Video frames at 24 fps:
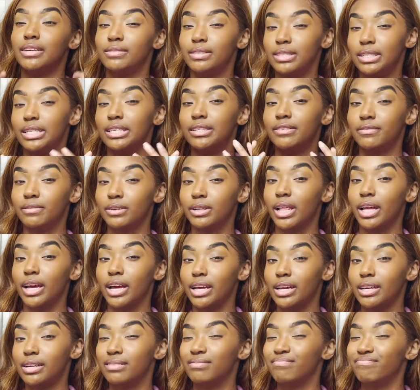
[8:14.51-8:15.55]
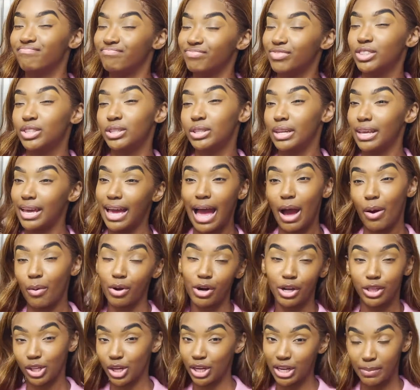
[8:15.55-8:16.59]
in it for an hour and
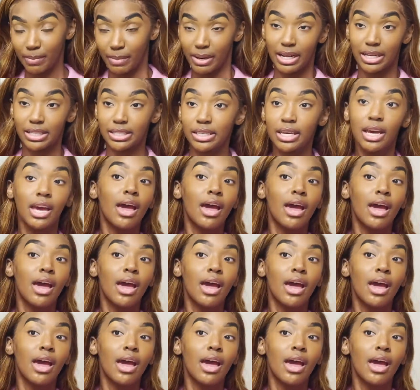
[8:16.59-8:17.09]
30 minutes.